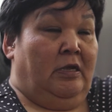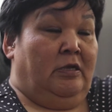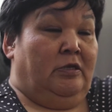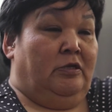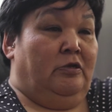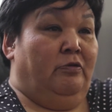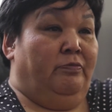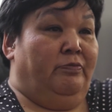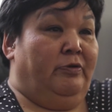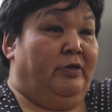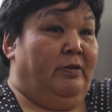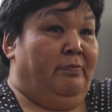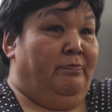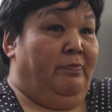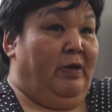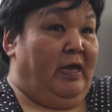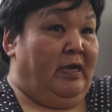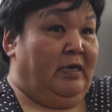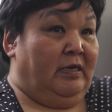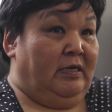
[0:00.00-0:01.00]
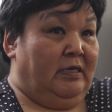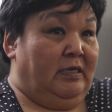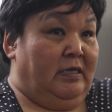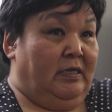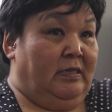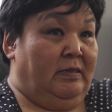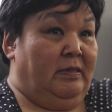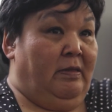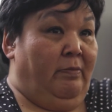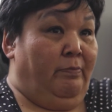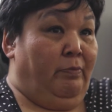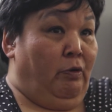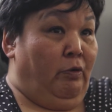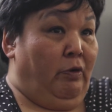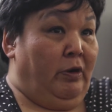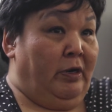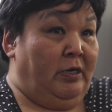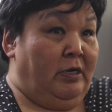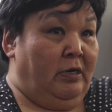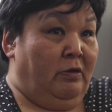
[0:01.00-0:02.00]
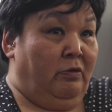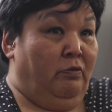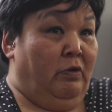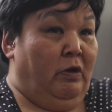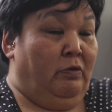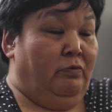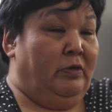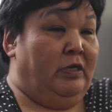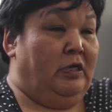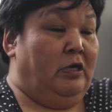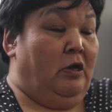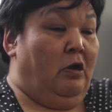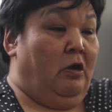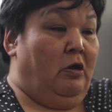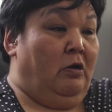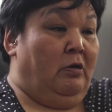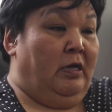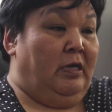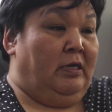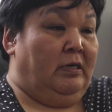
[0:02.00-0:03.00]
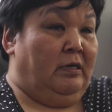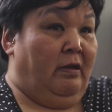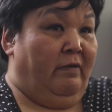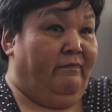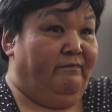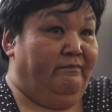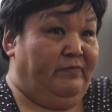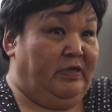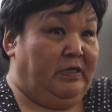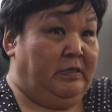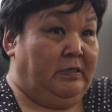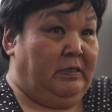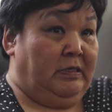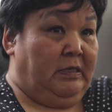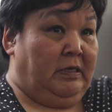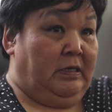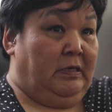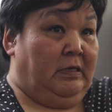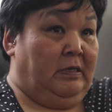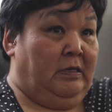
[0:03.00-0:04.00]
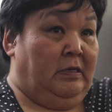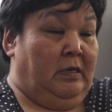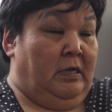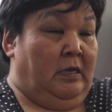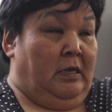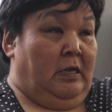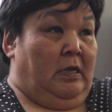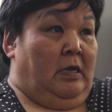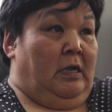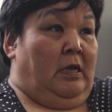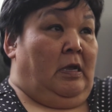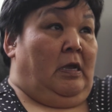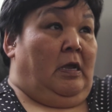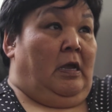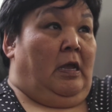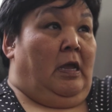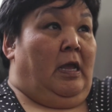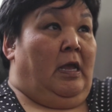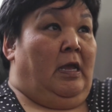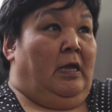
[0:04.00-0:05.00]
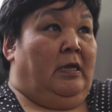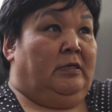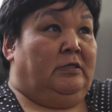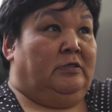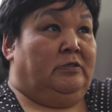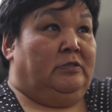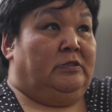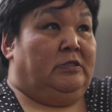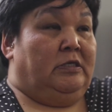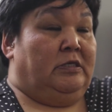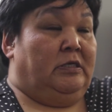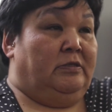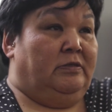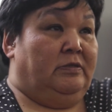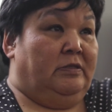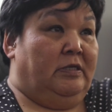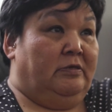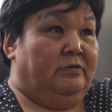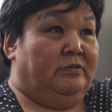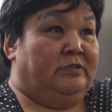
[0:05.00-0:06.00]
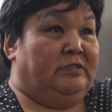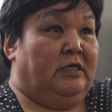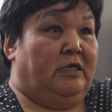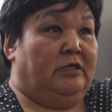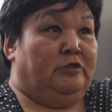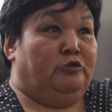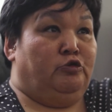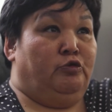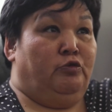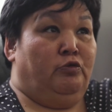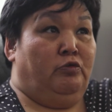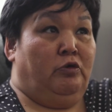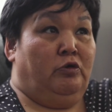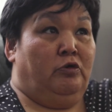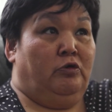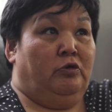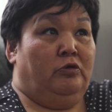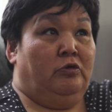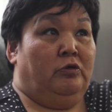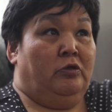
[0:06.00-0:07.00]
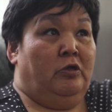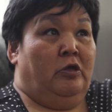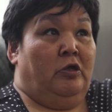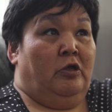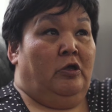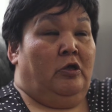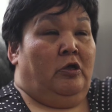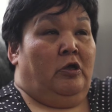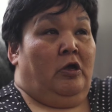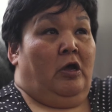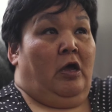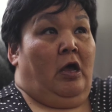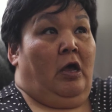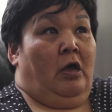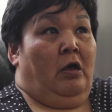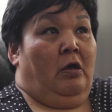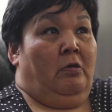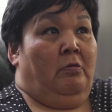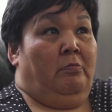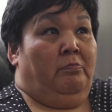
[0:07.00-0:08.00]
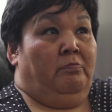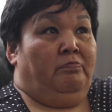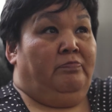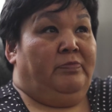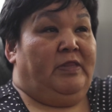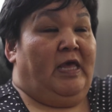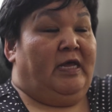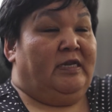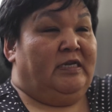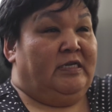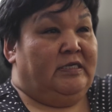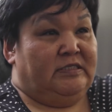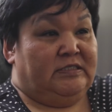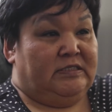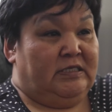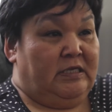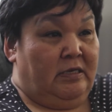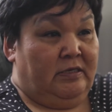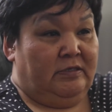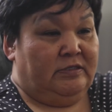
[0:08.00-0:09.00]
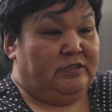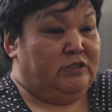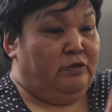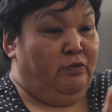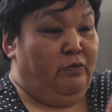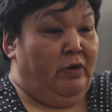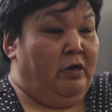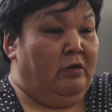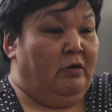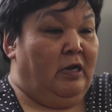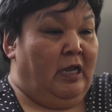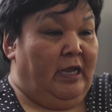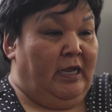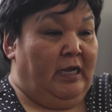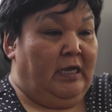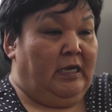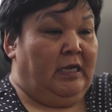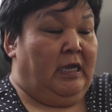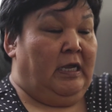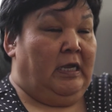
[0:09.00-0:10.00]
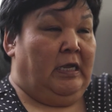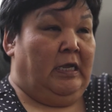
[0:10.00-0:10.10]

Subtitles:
You put it back in the board, what we call an upvik, and there's a tool that is square-like.